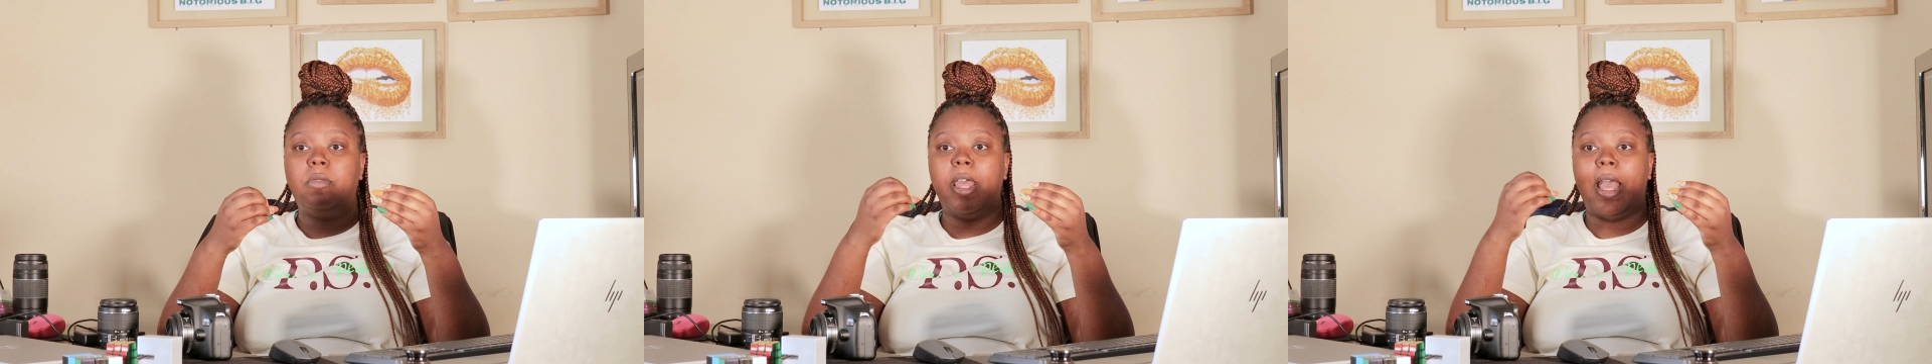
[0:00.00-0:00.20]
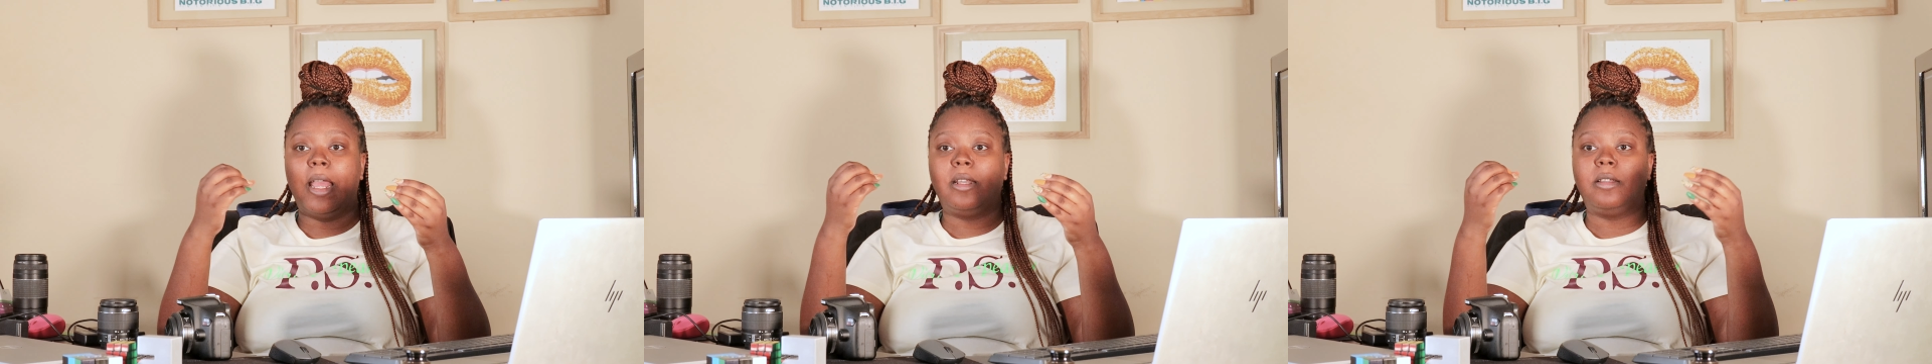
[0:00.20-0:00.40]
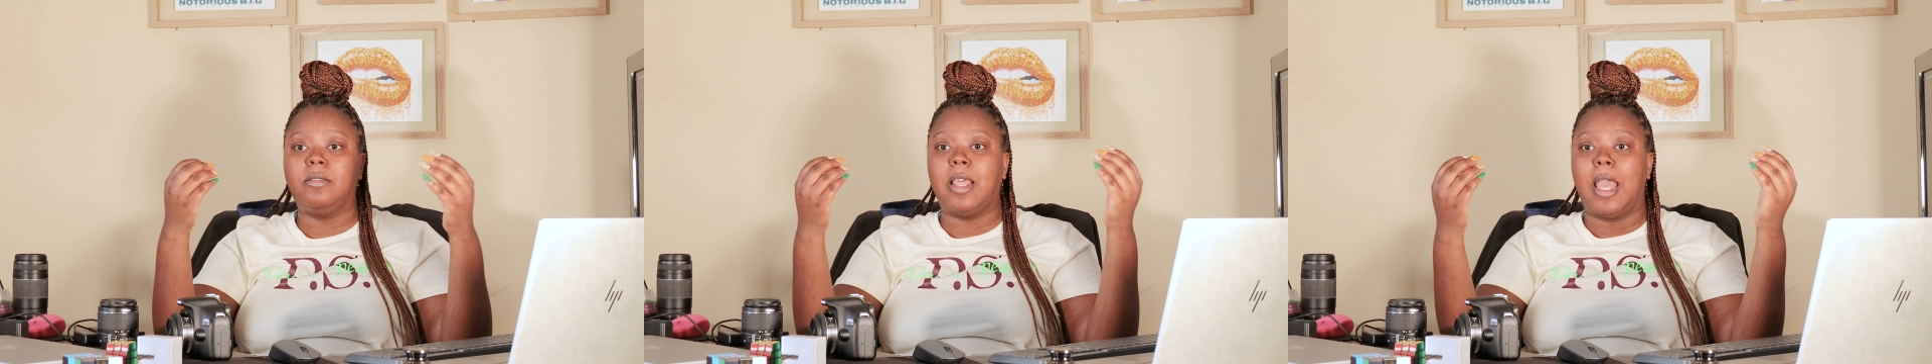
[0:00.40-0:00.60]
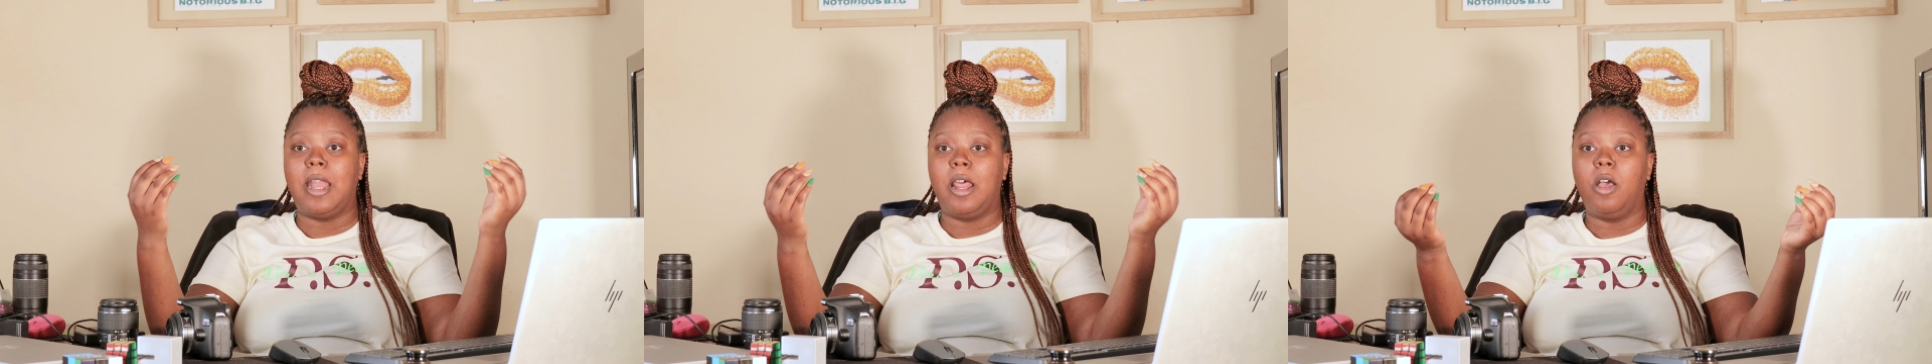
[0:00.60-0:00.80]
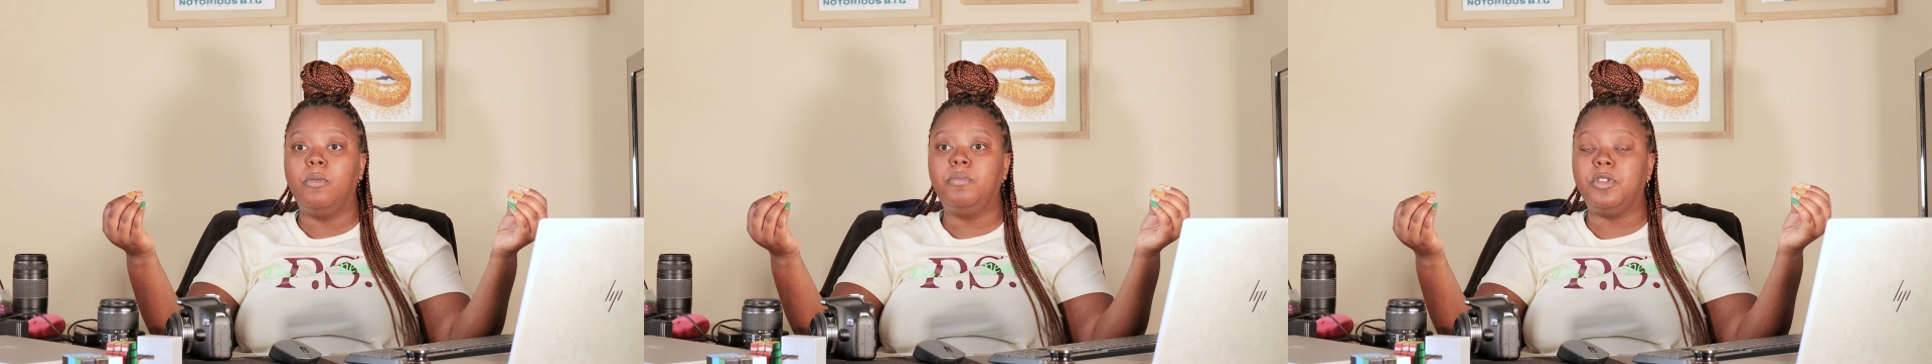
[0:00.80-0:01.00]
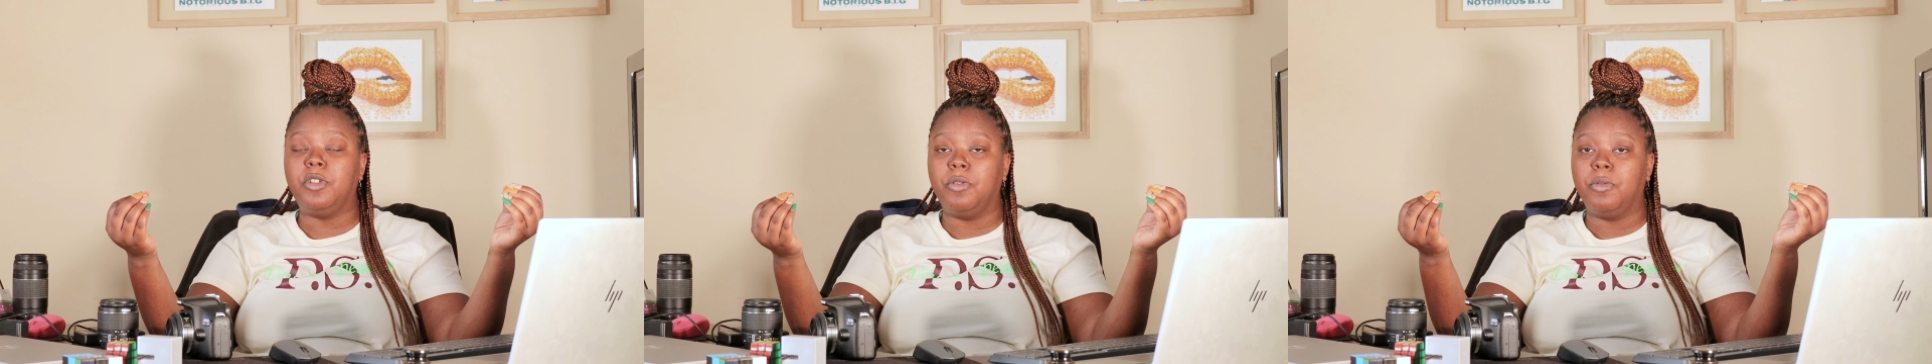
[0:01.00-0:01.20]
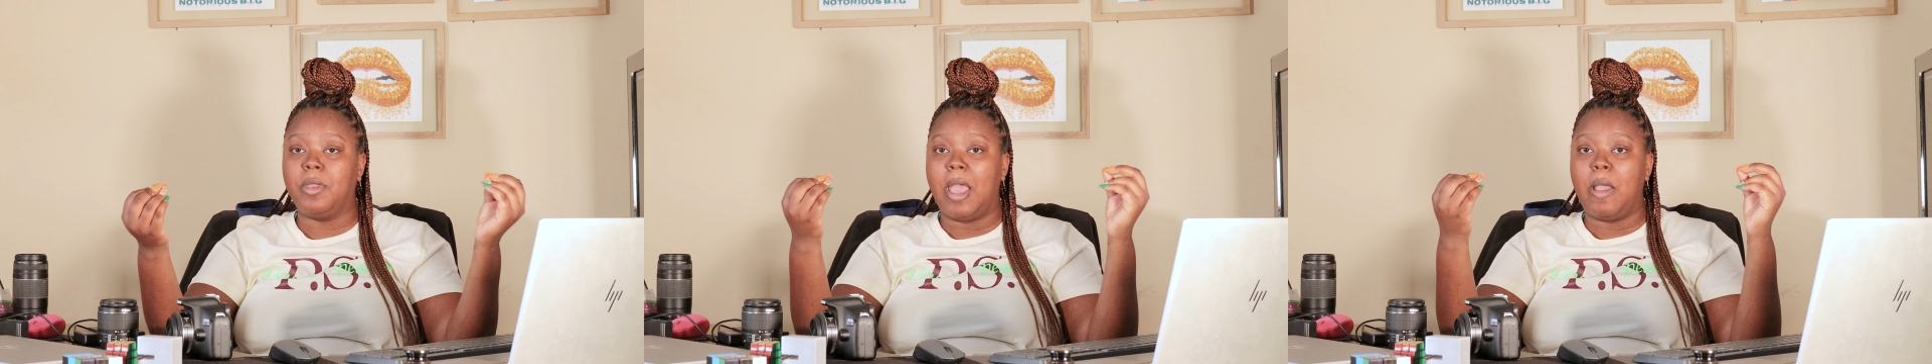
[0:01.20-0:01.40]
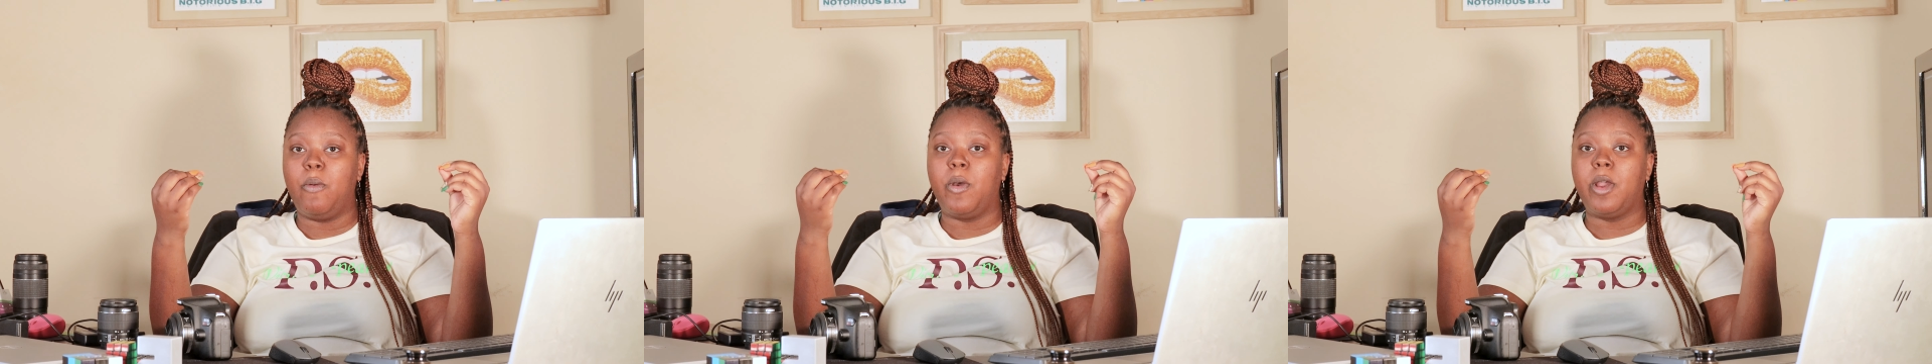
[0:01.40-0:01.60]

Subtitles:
That helps you. That